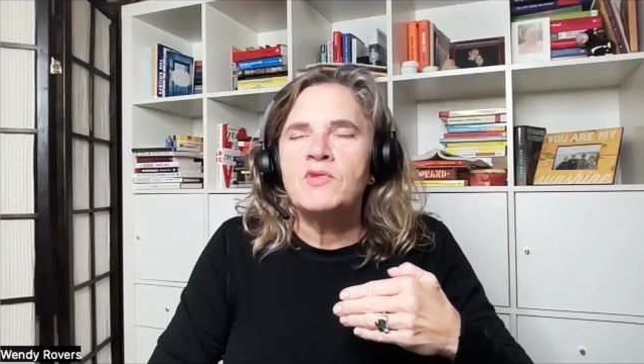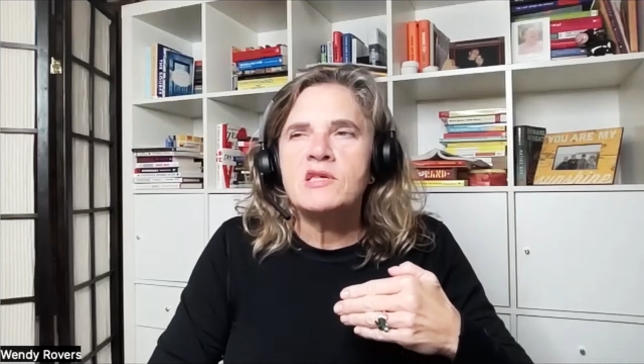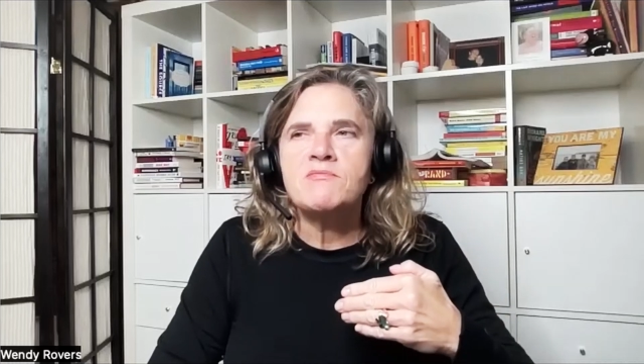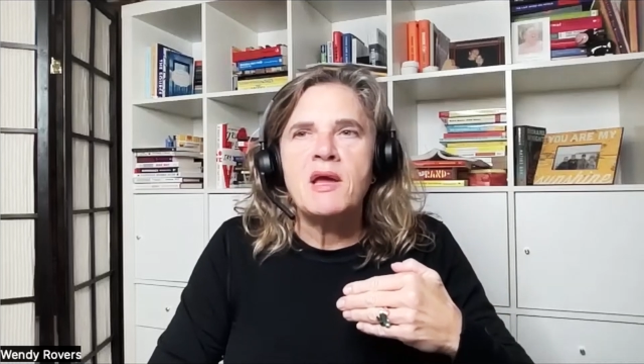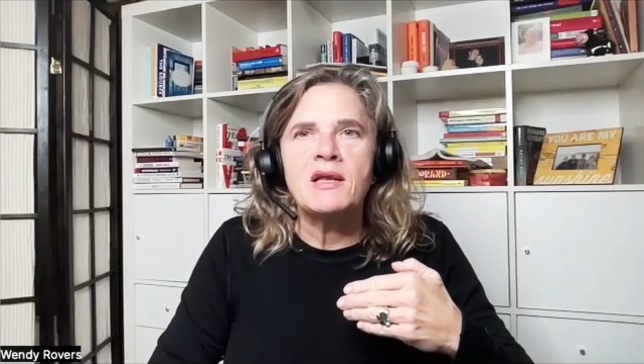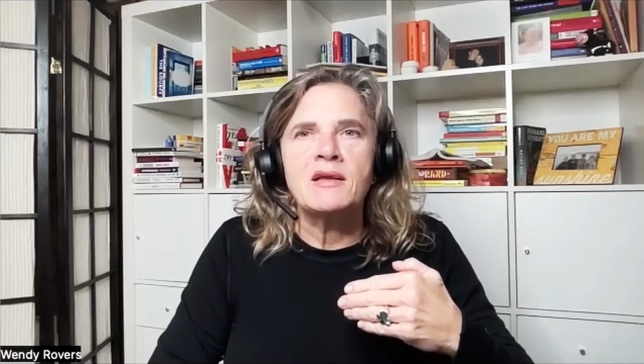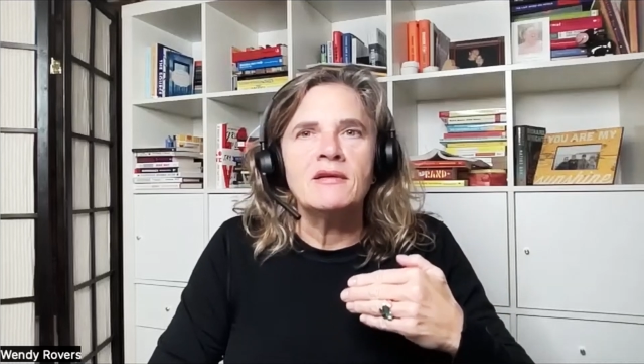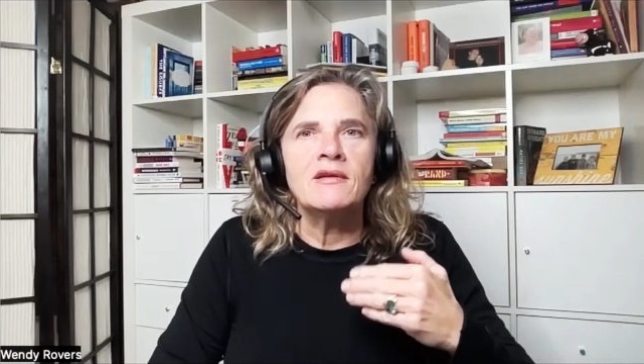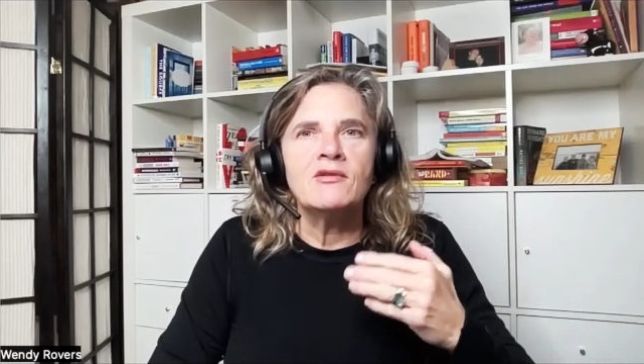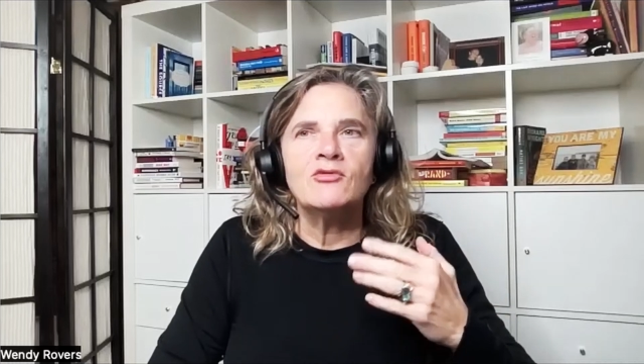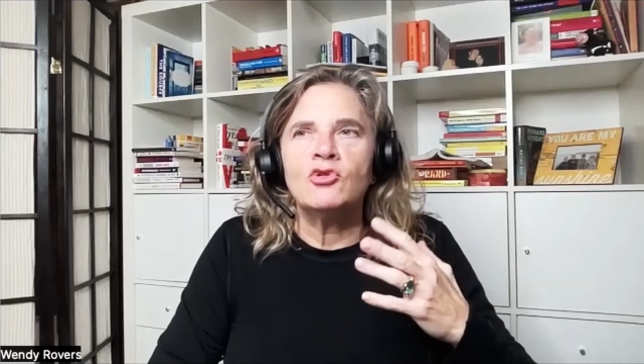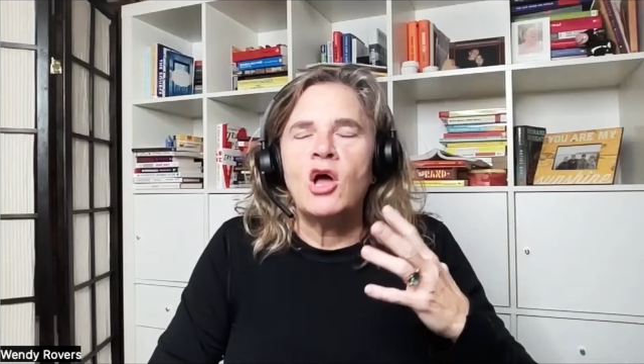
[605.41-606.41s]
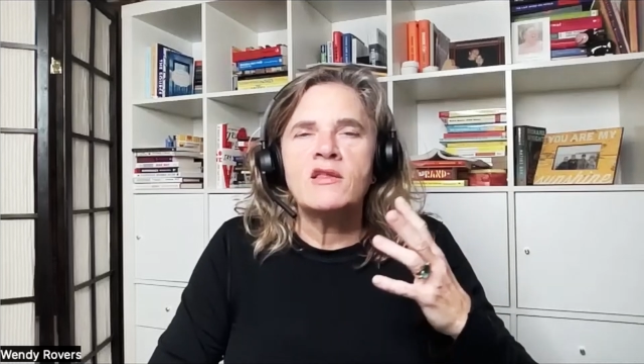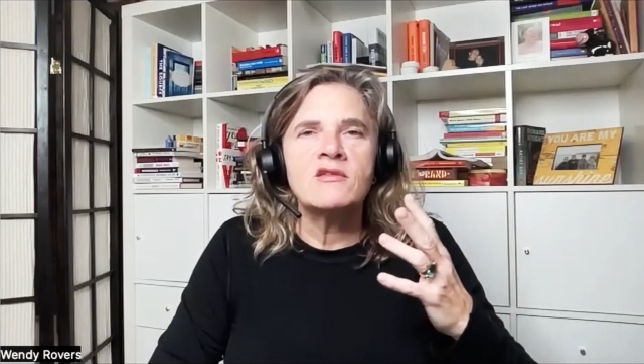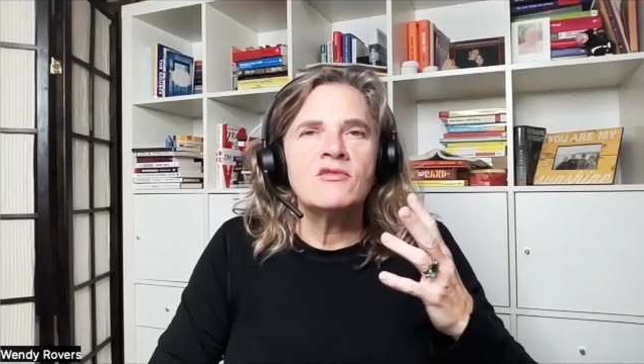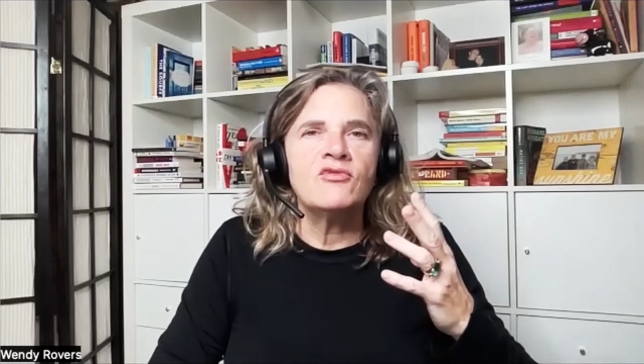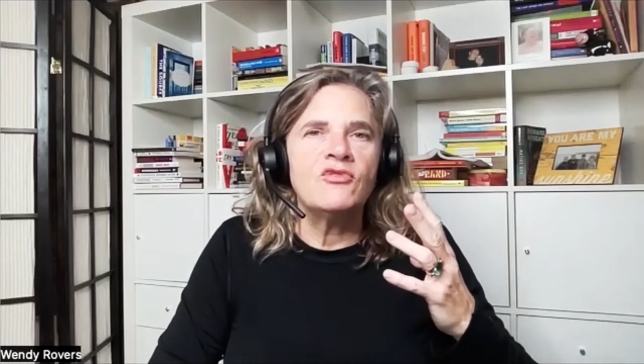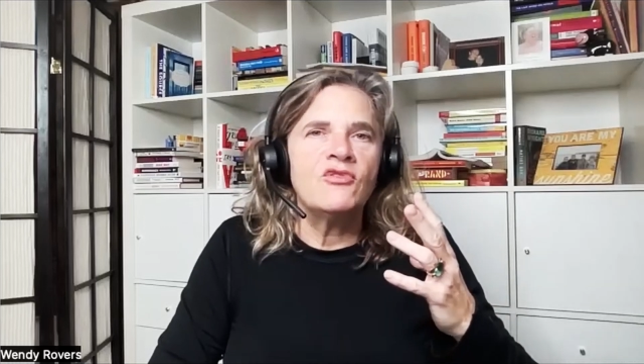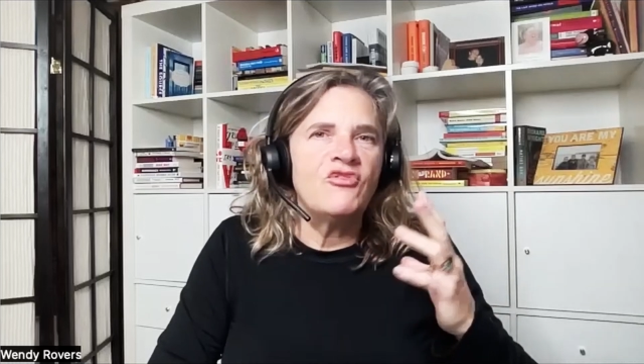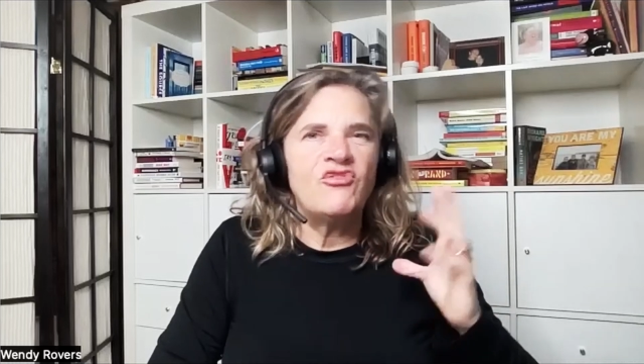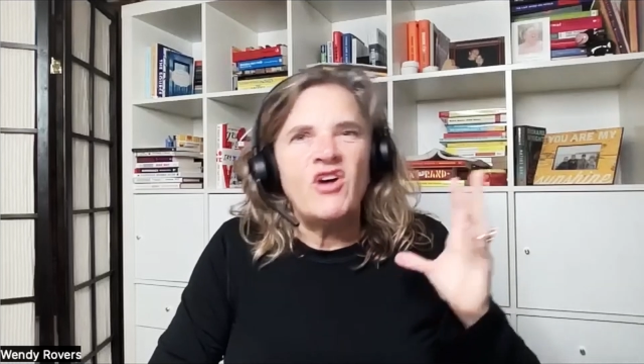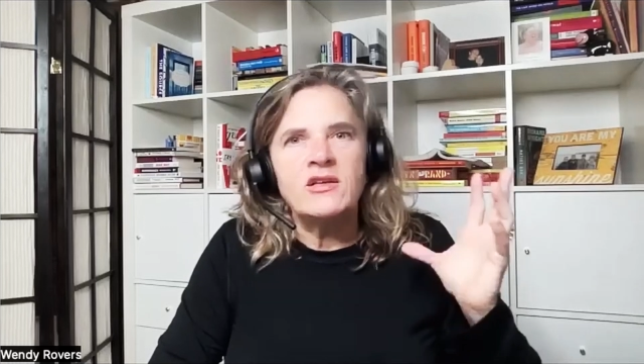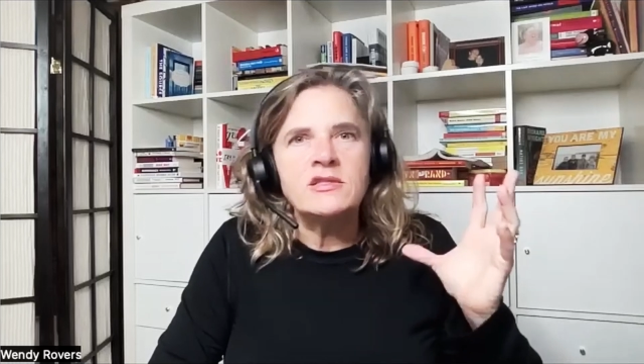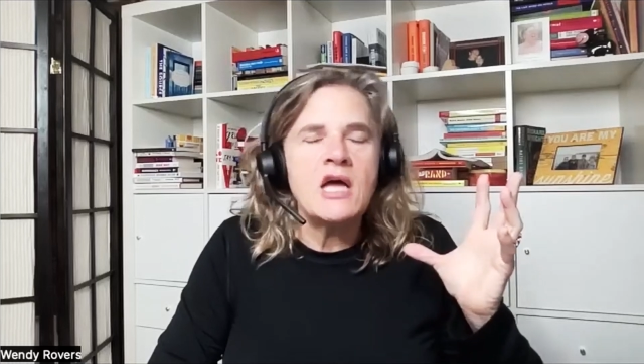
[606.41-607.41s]
spend lots of
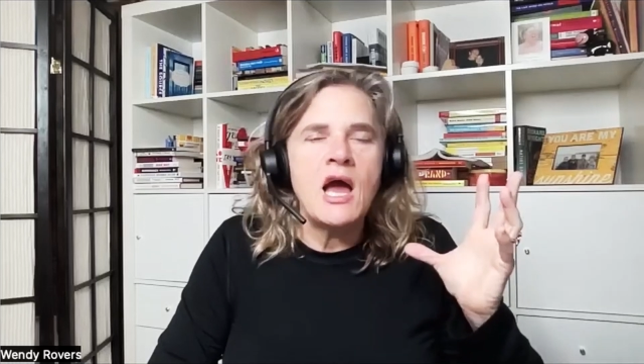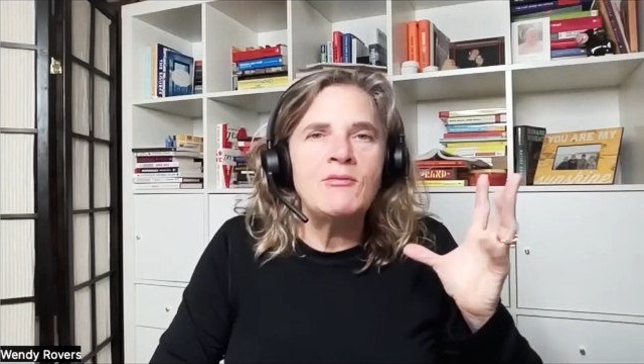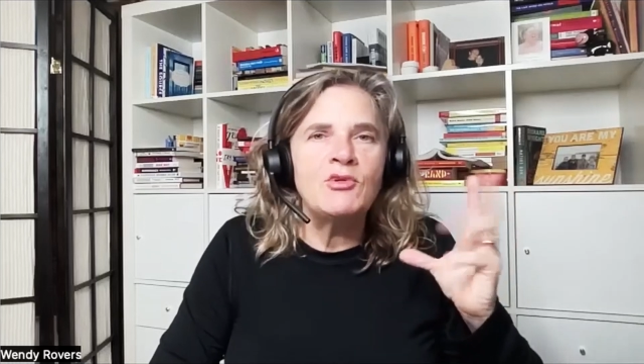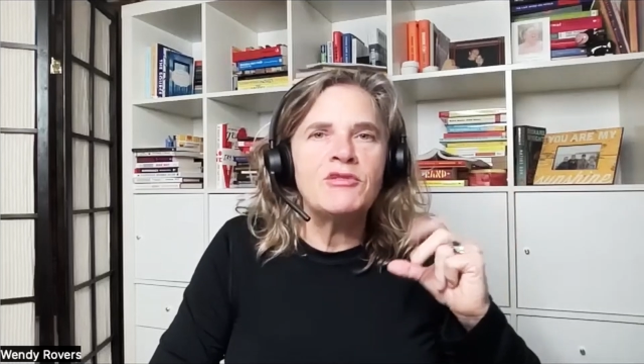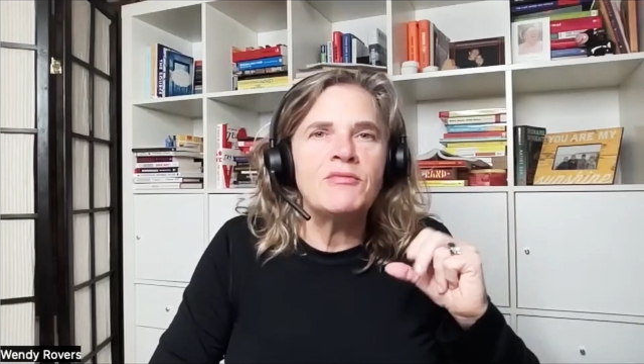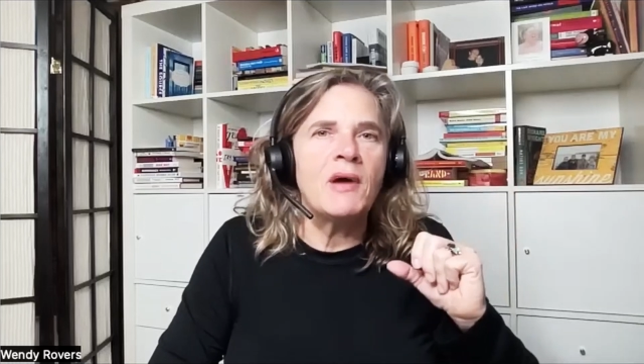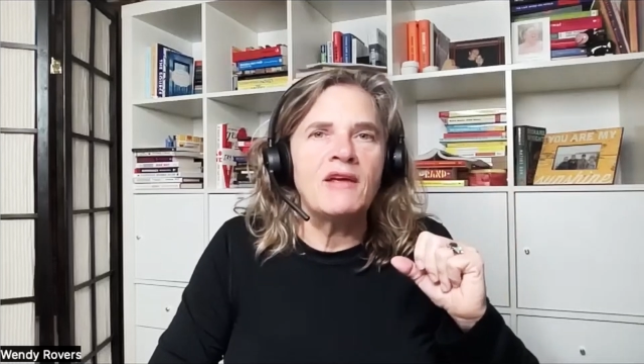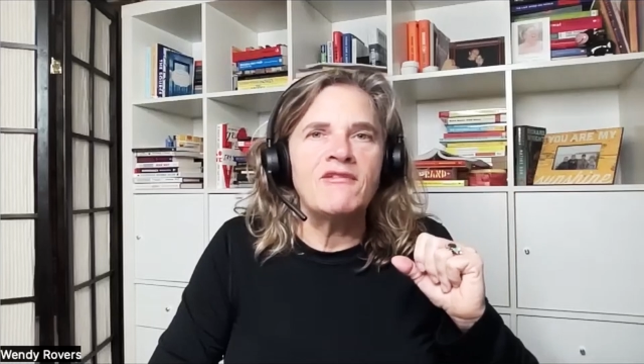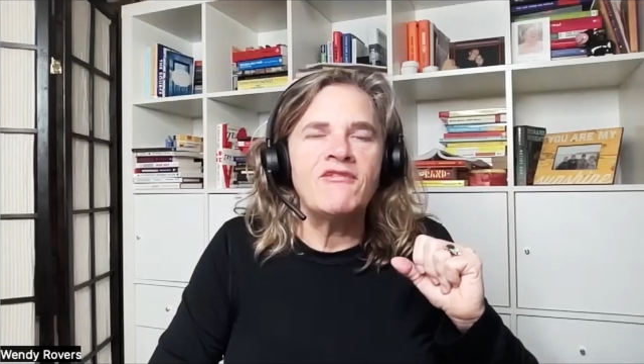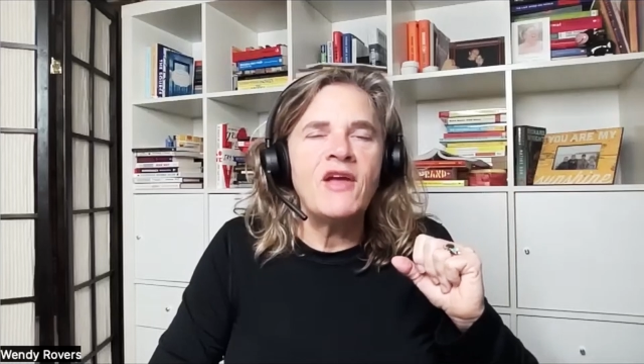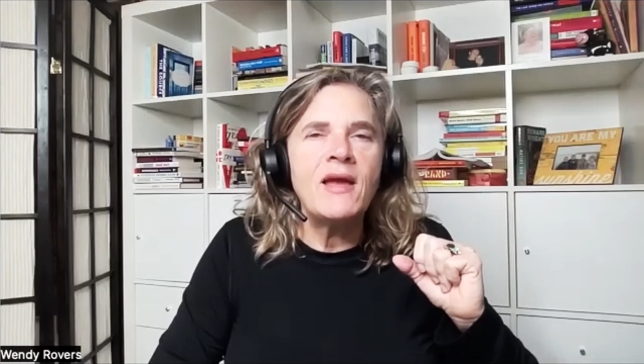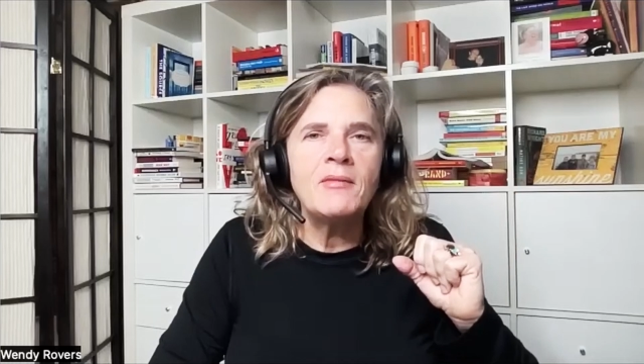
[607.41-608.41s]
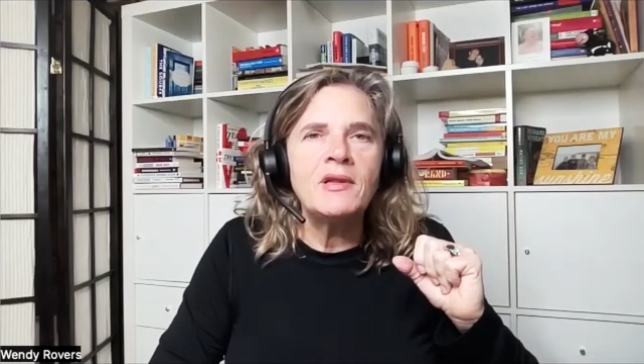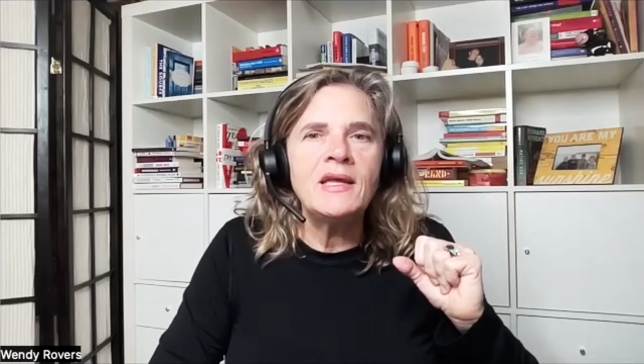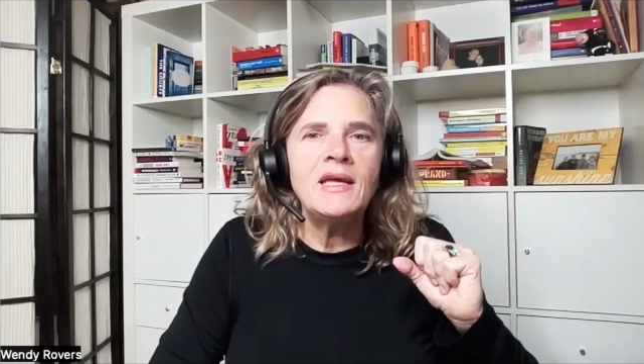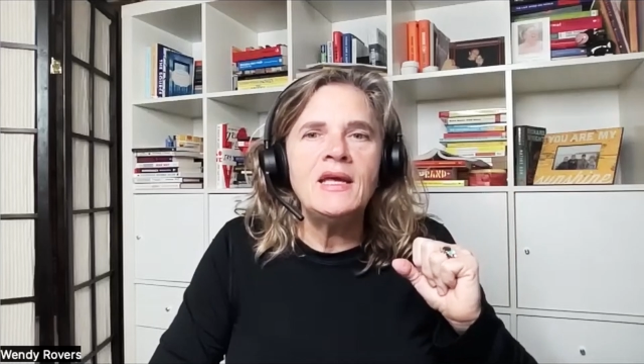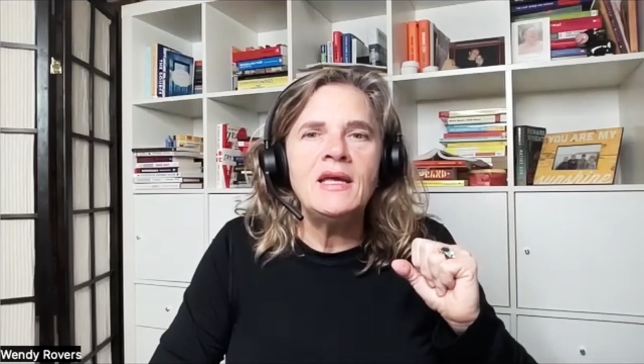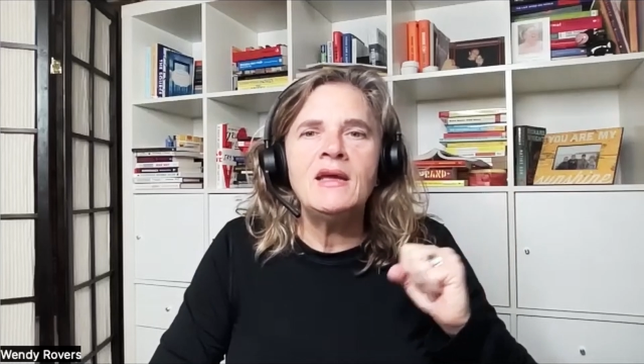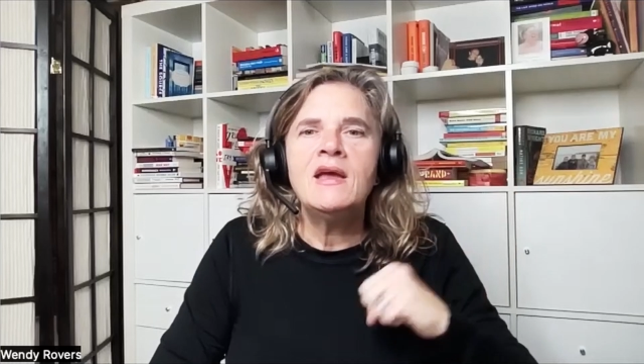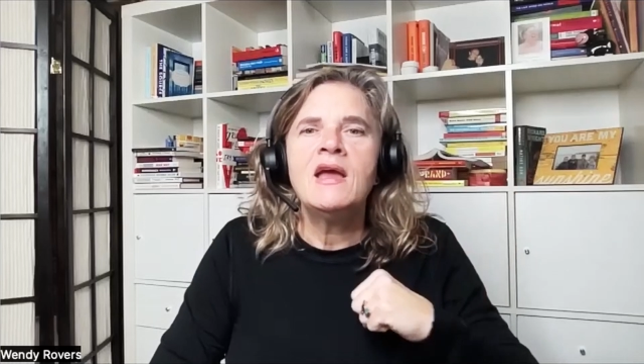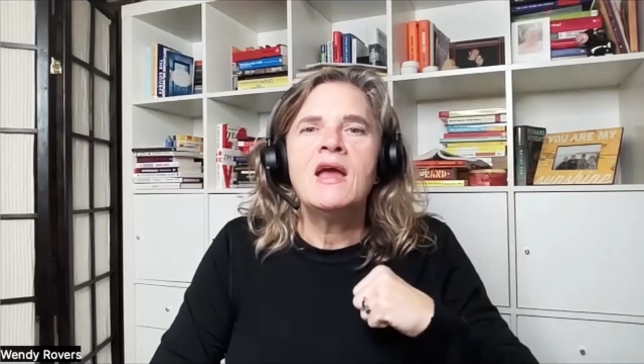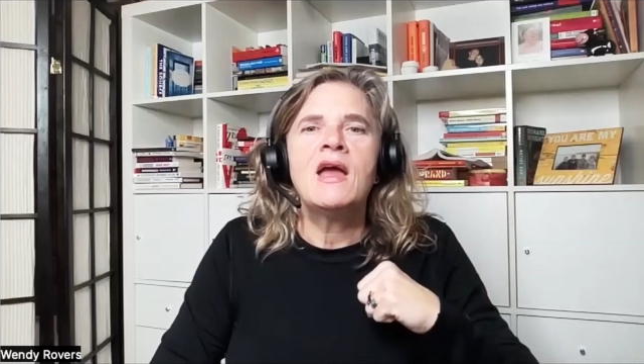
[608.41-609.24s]
fun time with my family.